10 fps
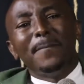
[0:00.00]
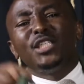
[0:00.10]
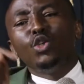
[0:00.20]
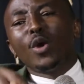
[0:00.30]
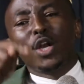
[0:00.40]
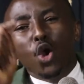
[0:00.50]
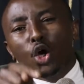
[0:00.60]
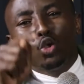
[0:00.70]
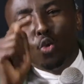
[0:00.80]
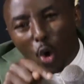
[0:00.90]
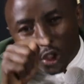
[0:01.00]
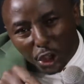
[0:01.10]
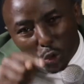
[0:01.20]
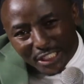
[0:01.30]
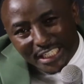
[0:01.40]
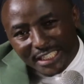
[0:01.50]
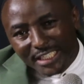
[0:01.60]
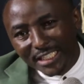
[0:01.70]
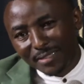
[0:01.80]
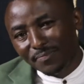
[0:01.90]
But you are not what you did.
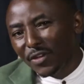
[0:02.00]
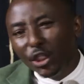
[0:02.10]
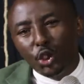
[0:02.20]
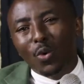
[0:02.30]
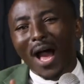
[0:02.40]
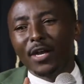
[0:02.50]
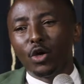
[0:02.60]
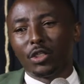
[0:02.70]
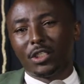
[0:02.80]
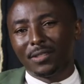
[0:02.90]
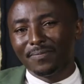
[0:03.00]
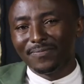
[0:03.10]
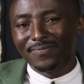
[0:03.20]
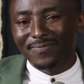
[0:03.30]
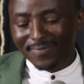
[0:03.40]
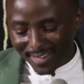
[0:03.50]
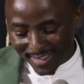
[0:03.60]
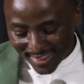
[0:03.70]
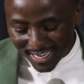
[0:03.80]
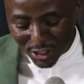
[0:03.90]
You are not.
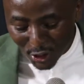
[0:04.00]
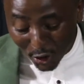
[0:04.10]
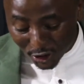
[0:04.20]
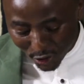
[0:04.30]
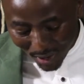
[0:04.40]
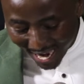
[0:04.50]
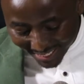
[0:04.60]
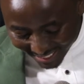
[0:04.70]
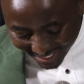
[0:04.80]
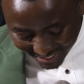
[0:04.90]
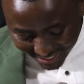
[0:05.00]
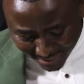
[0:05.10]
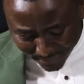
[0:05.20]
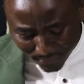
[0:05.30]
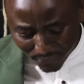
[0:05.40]
That's not your identity.